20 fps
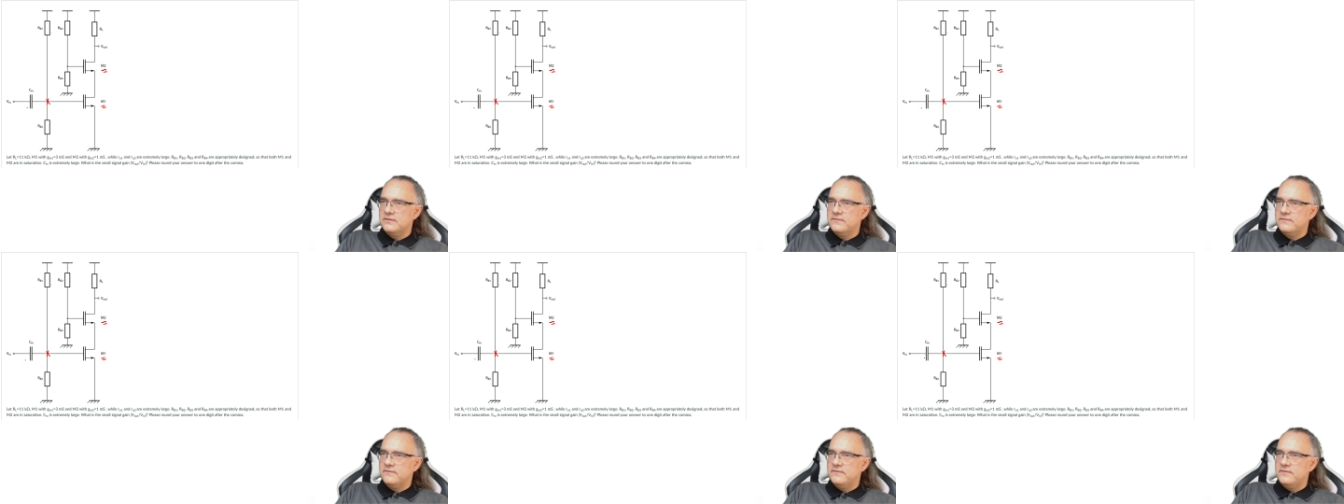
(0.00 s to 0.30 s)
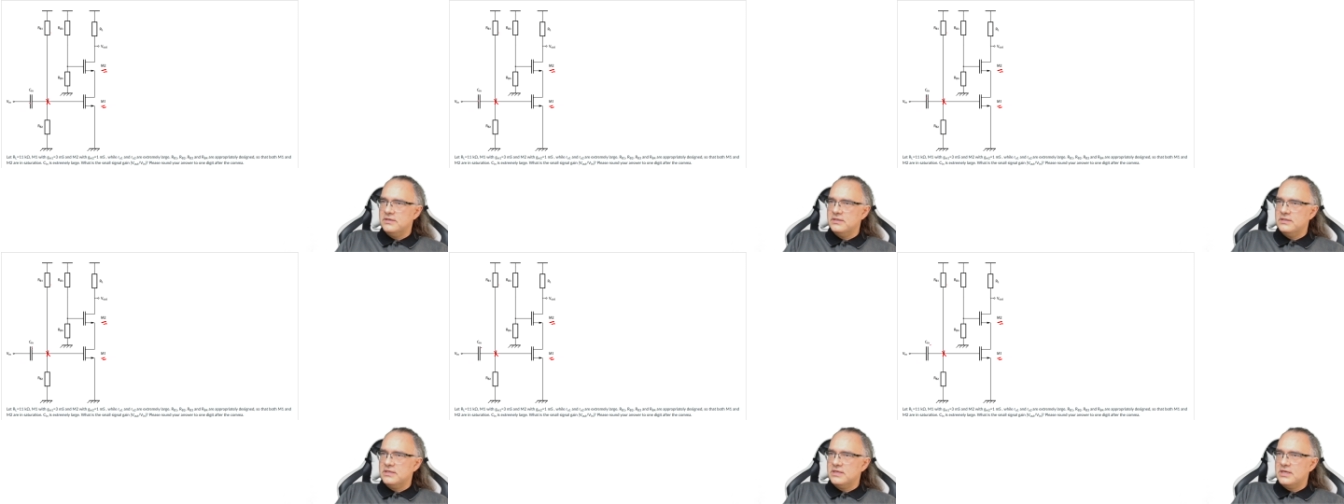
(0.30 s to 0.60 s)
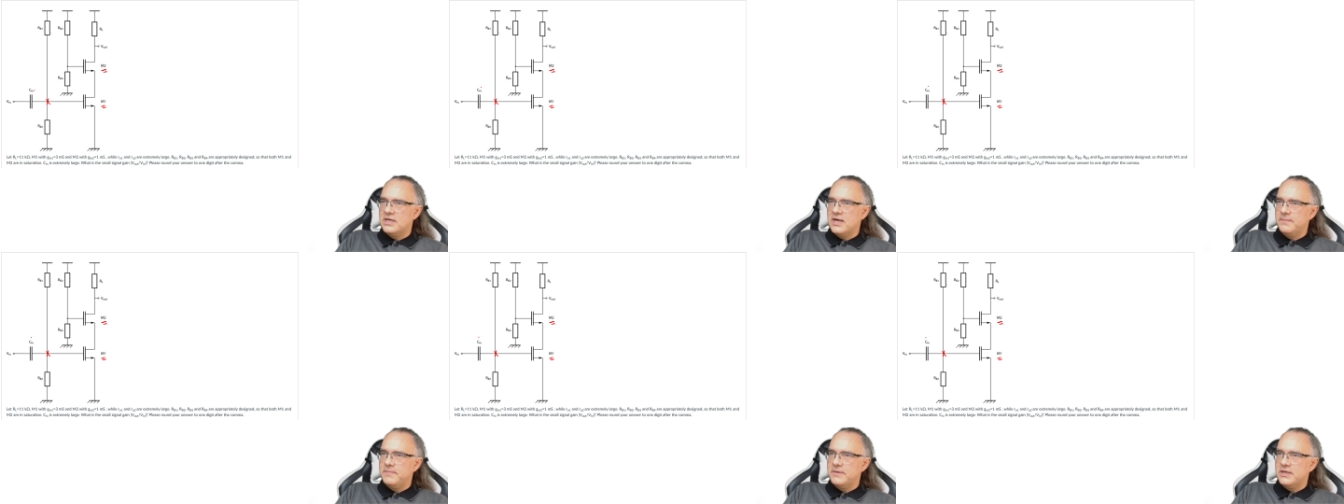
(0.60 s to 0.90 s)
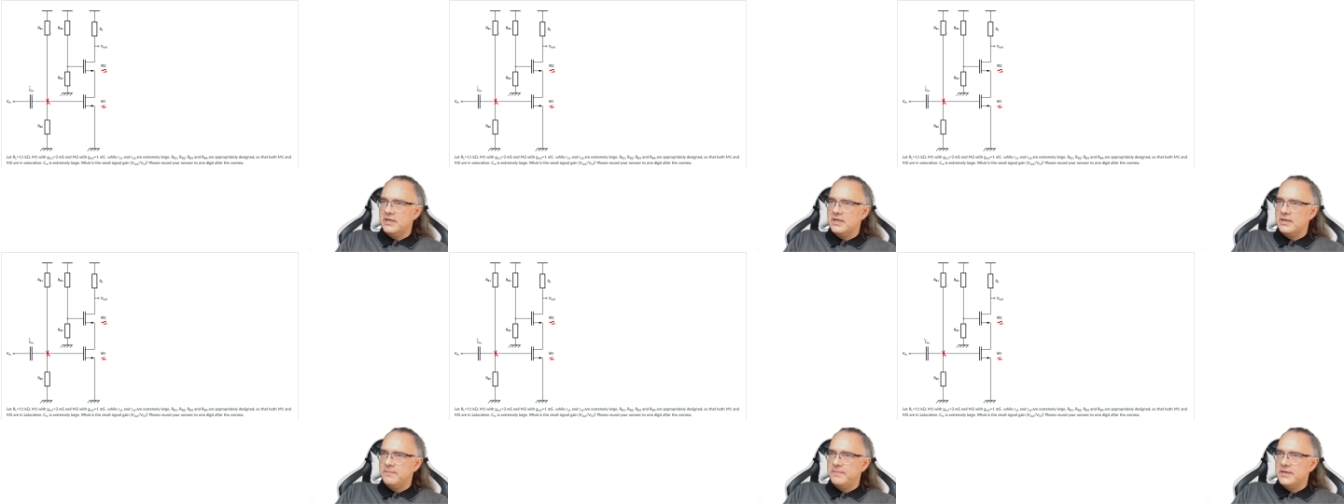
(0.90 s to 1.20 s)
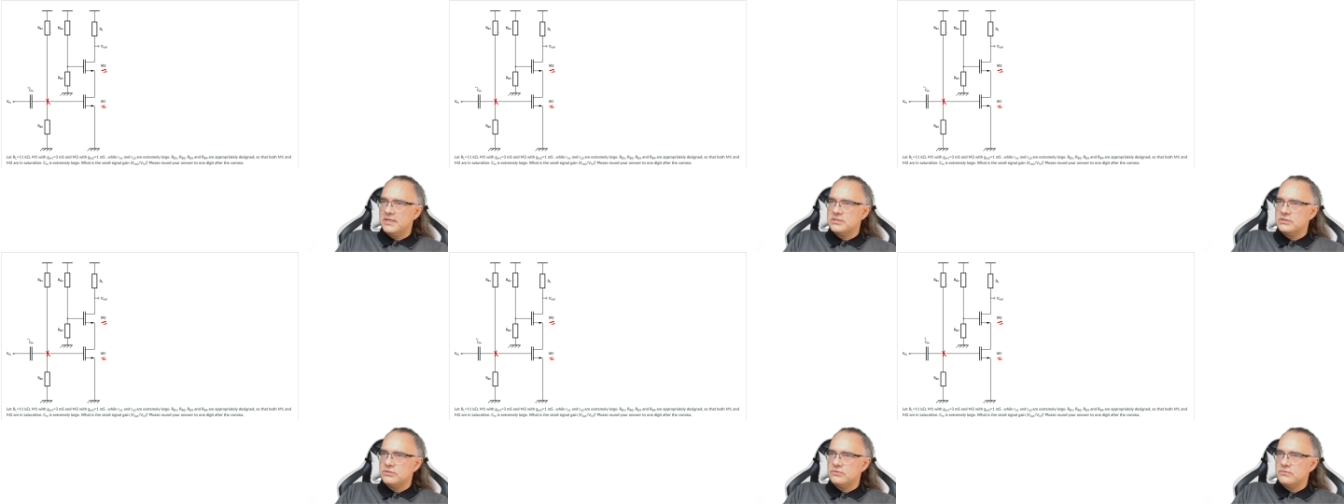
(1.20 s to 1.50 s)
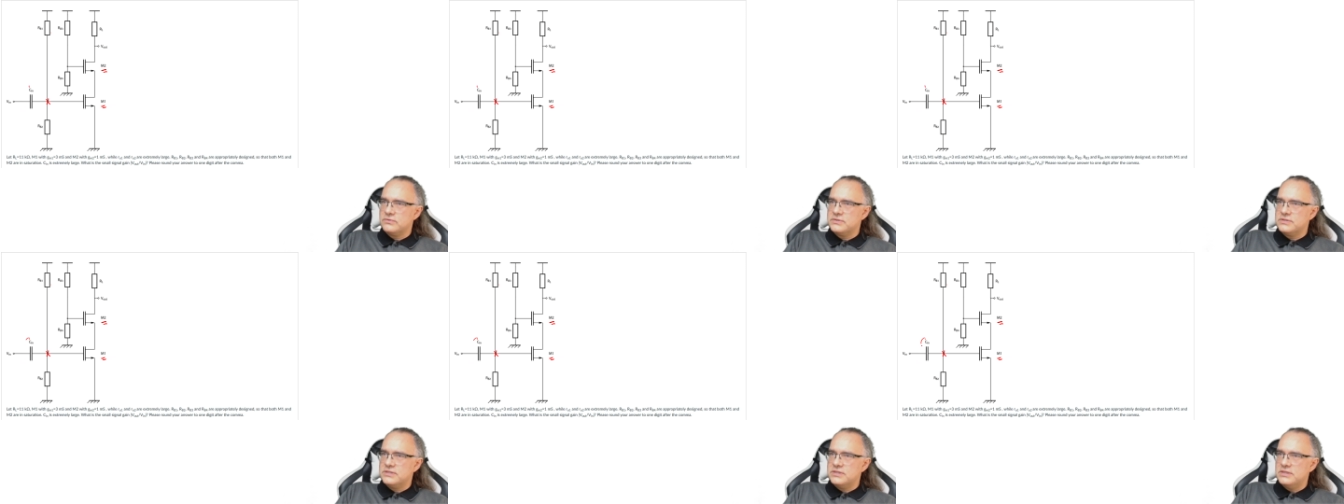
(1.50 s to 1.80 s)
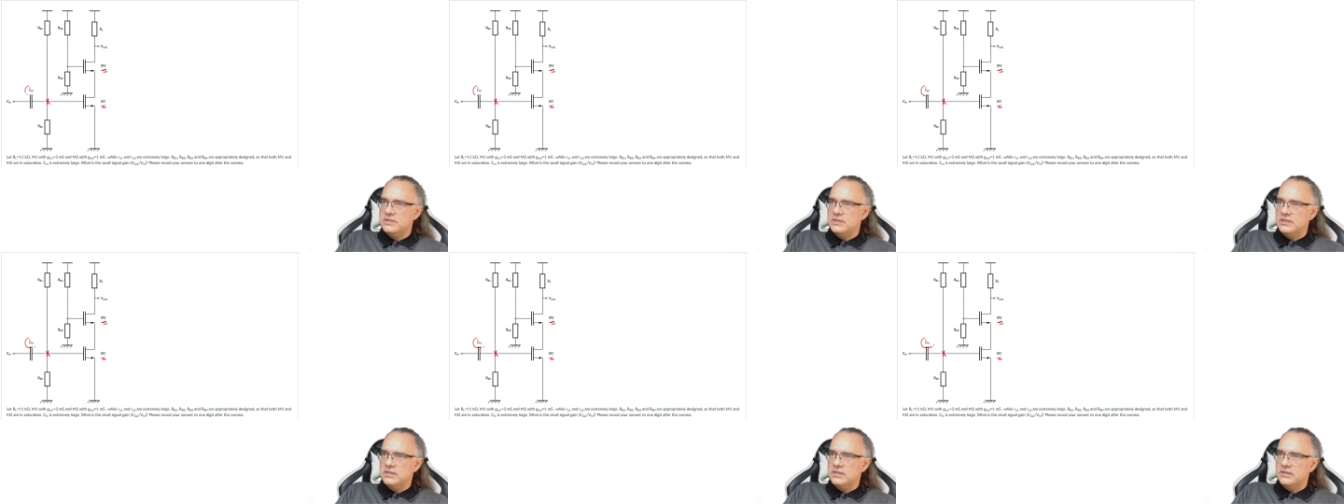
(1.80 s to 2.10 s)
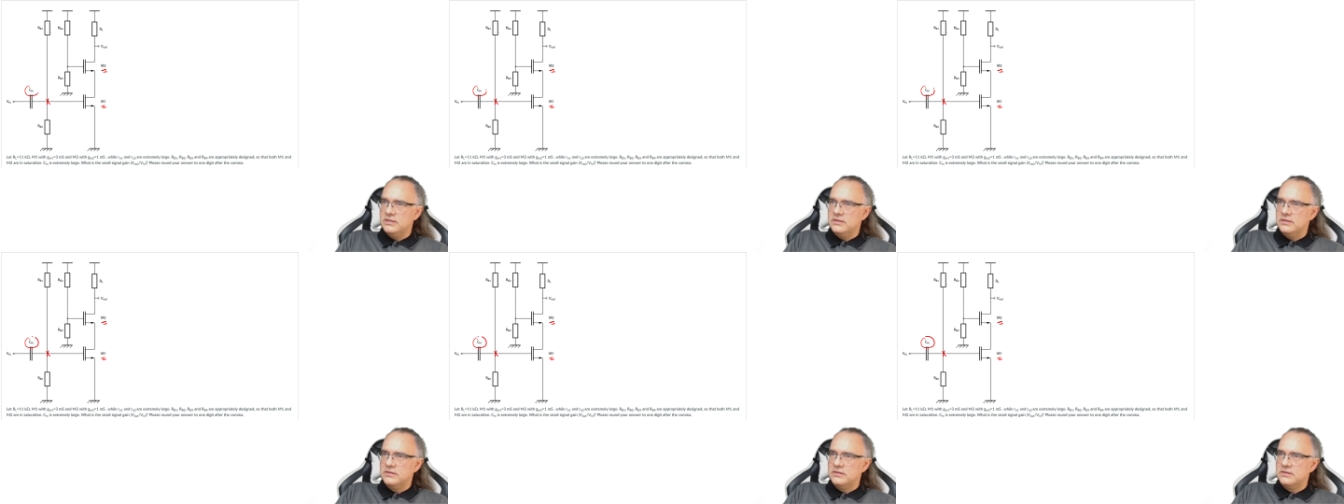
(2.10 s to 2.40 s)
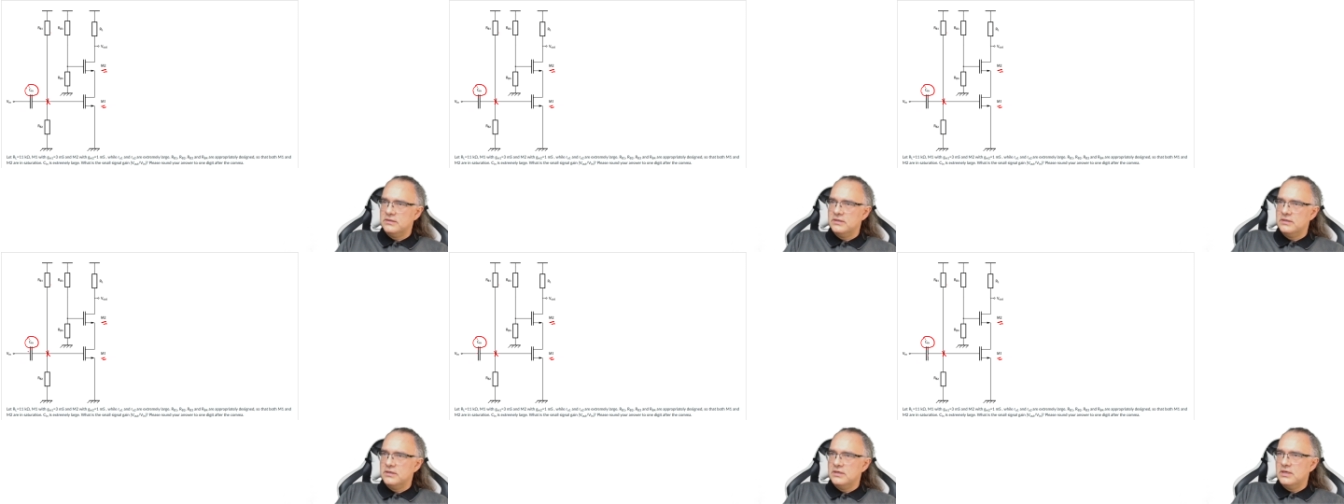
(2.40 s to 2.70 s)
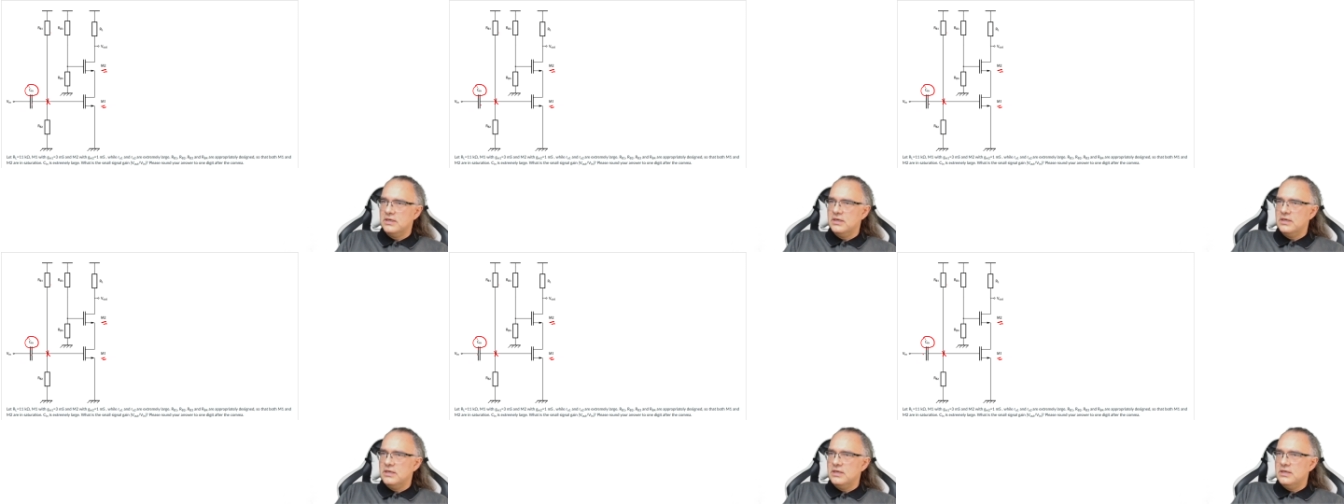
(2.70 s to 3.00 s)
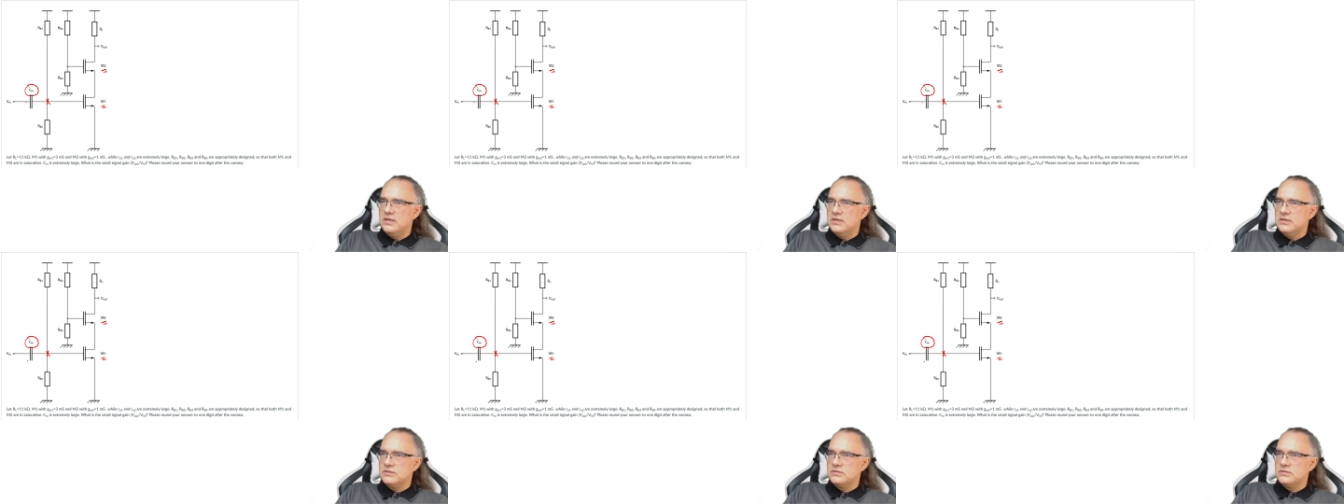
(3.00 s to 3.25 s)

via decoupling capacitor Cin here.